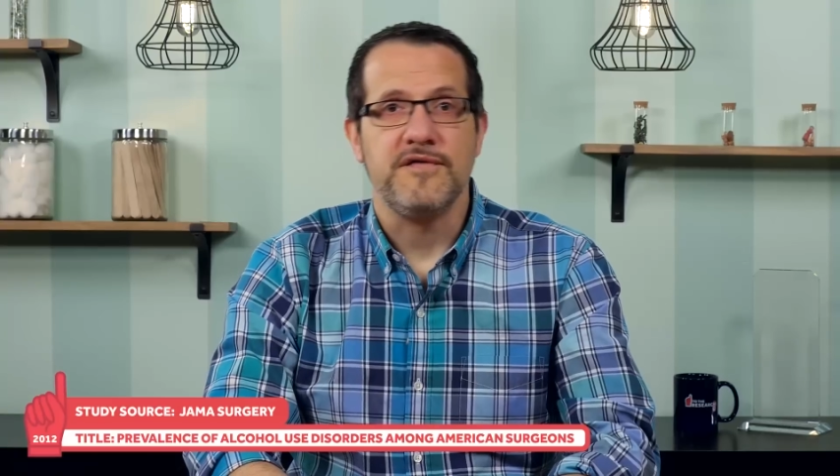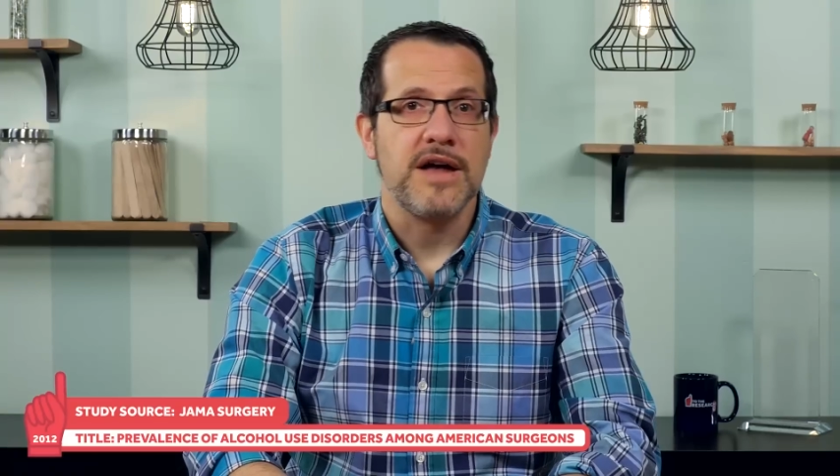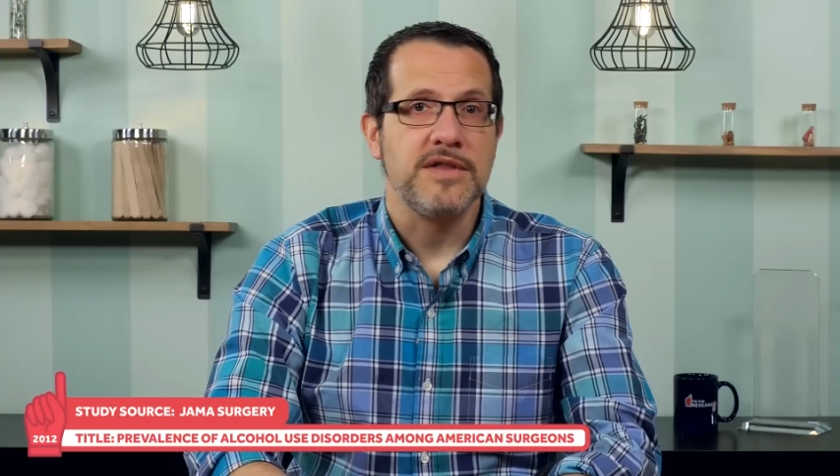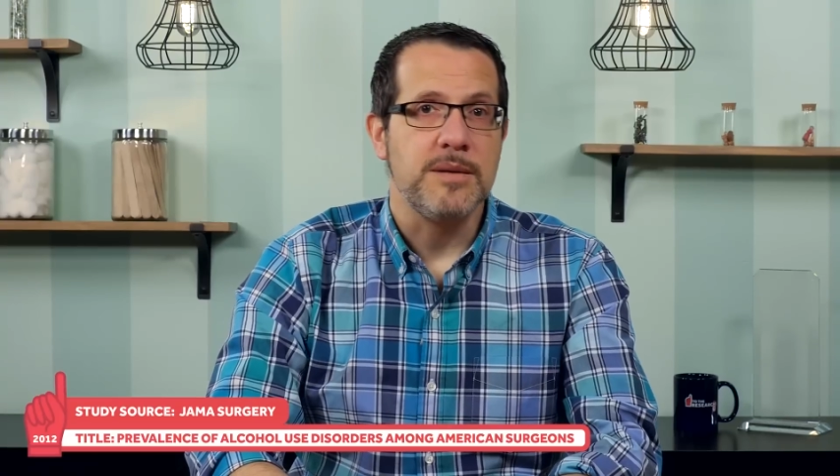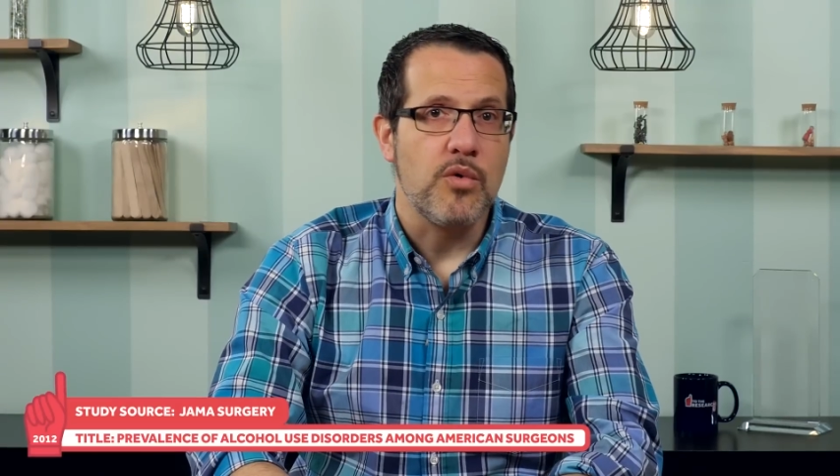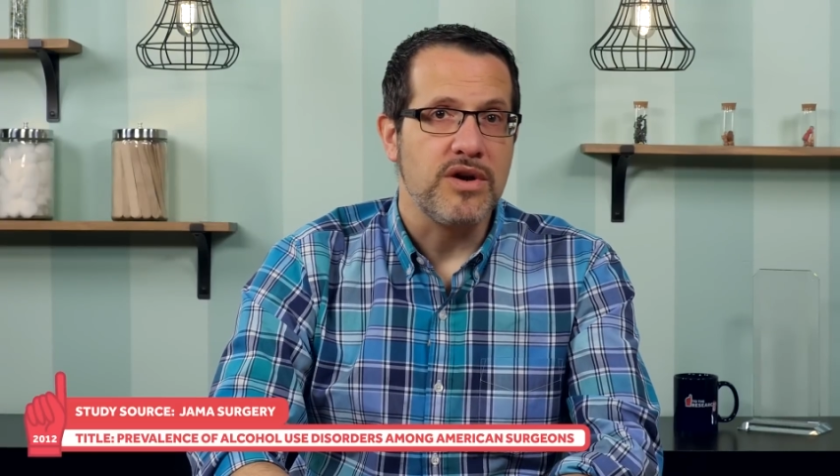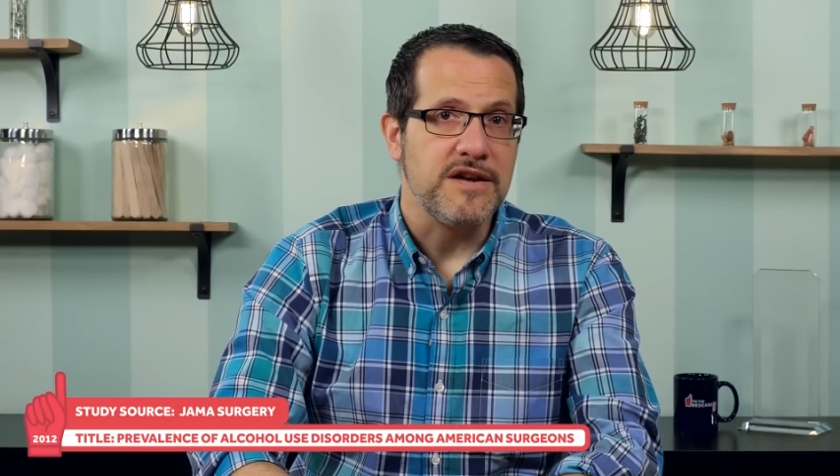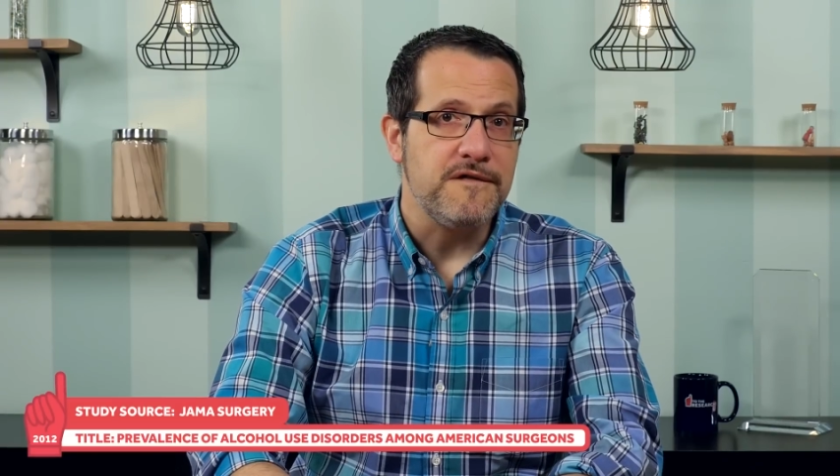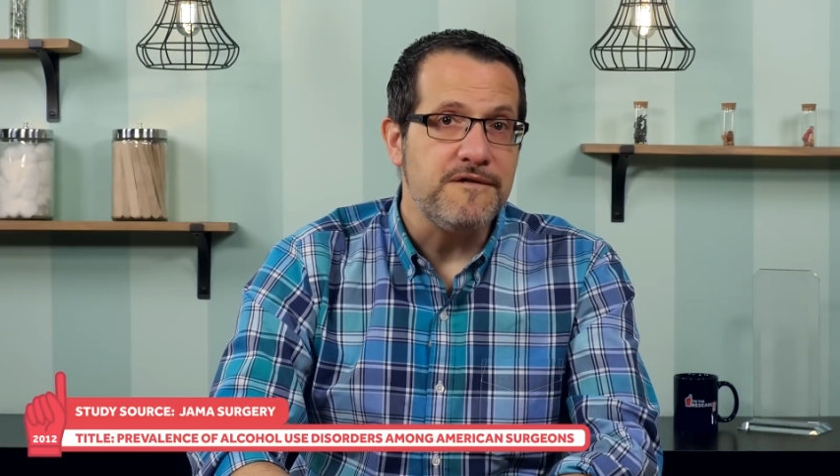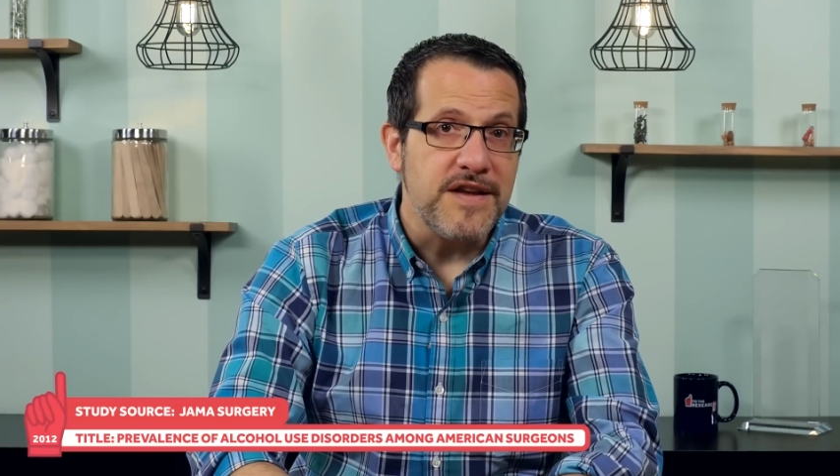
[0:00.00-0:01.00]
found that more
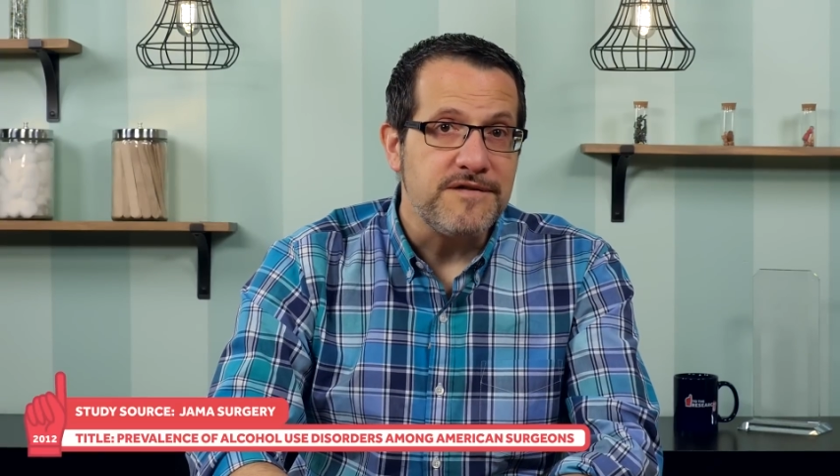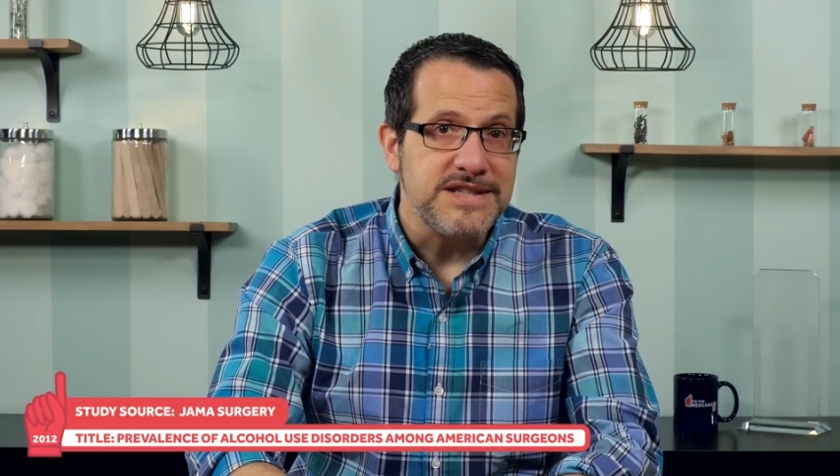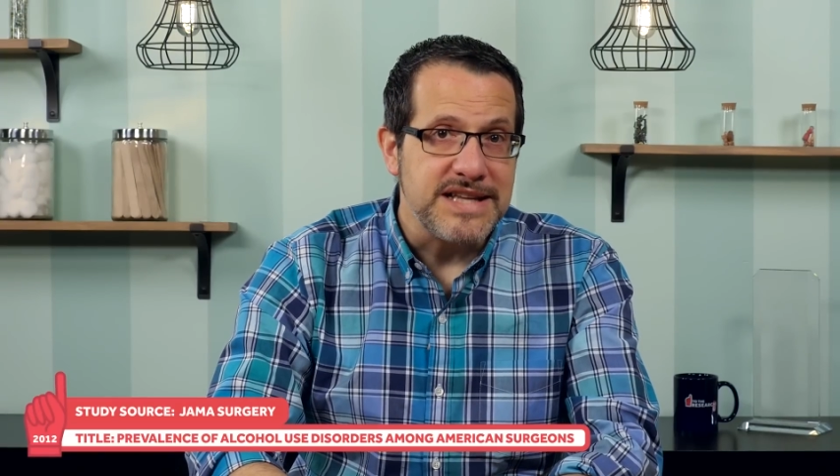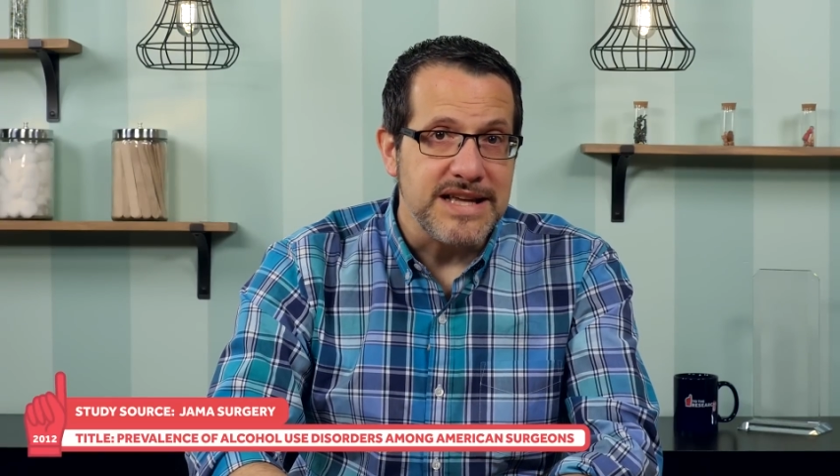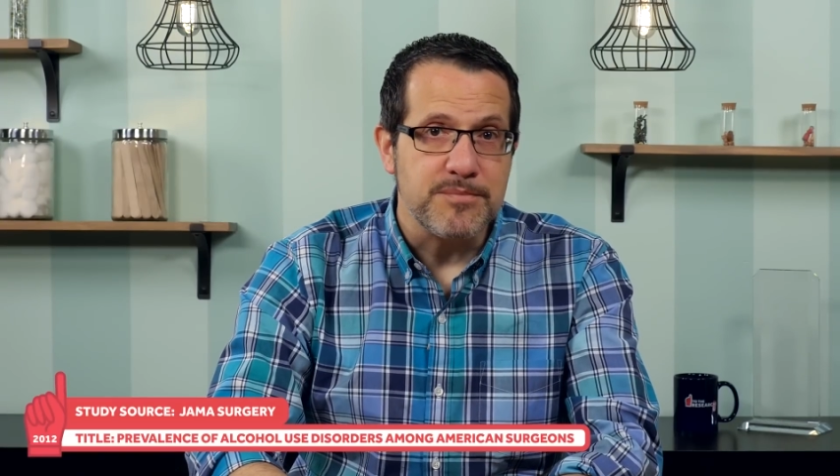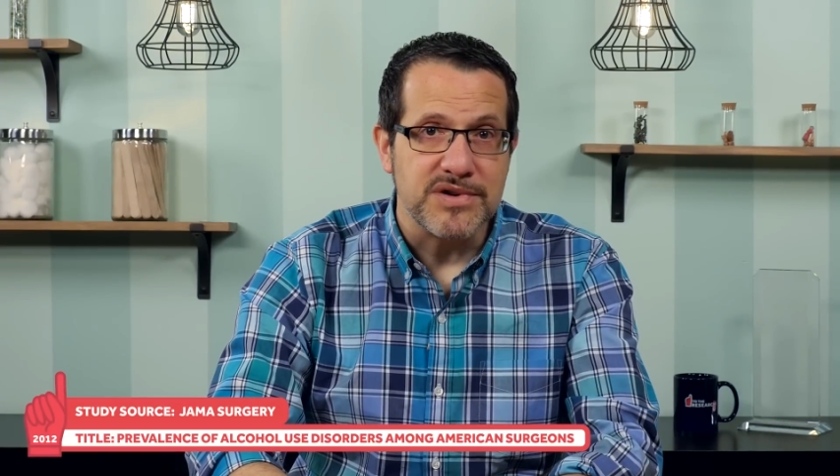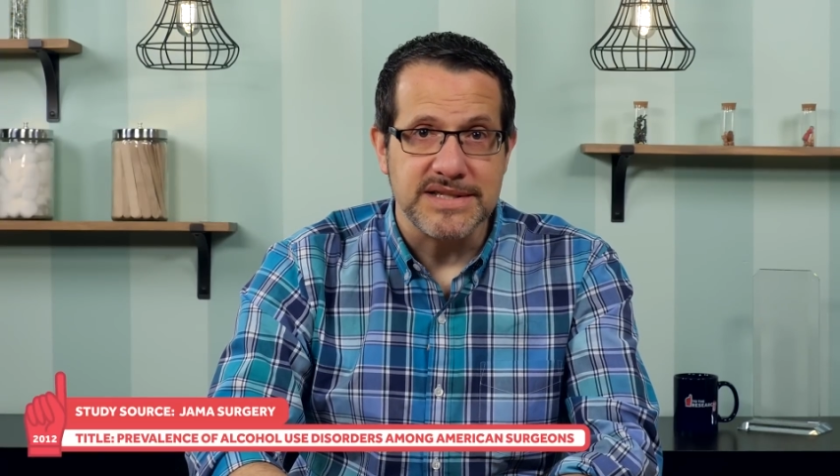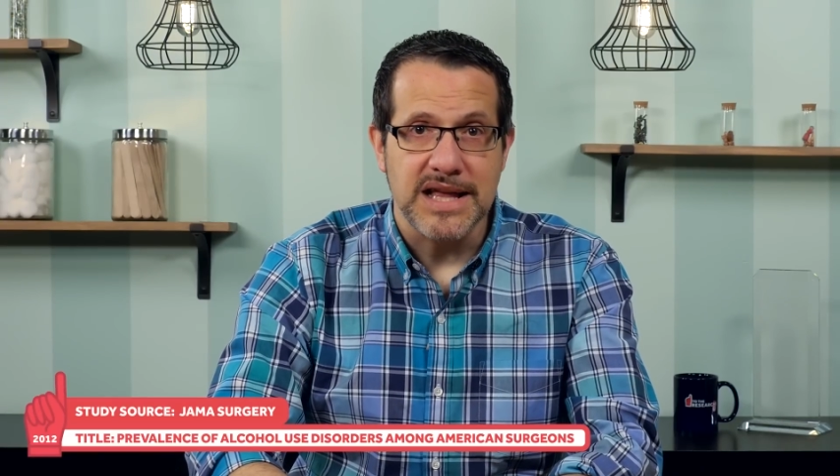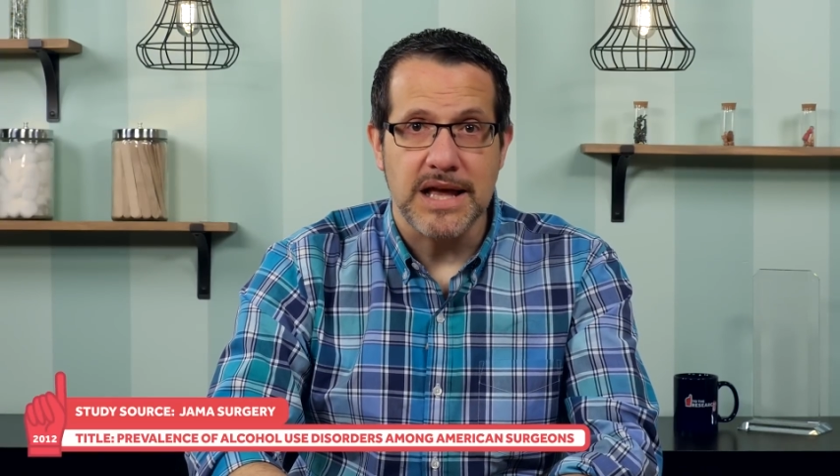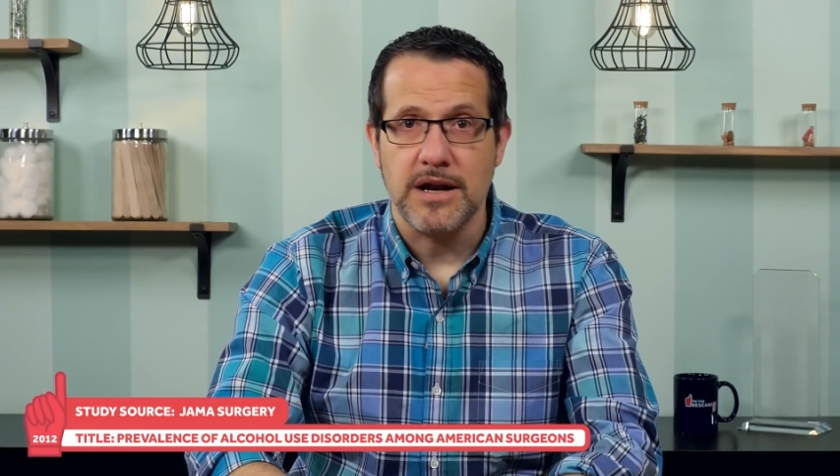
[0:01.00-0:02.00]
than fifteen
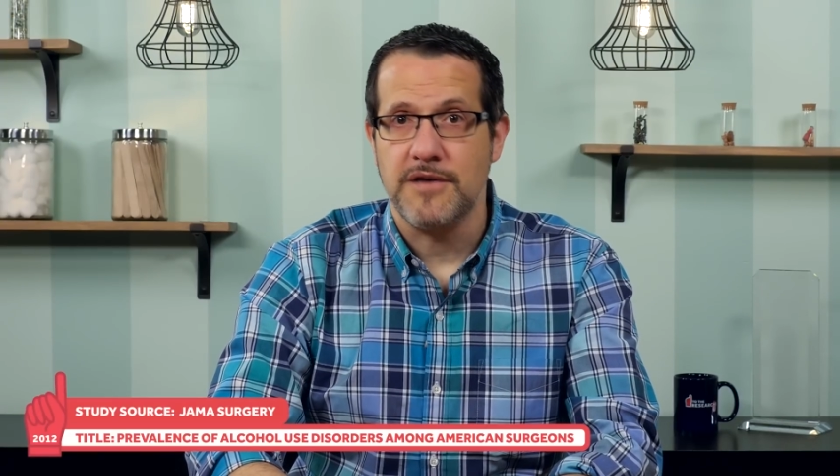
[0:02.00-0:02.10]
percent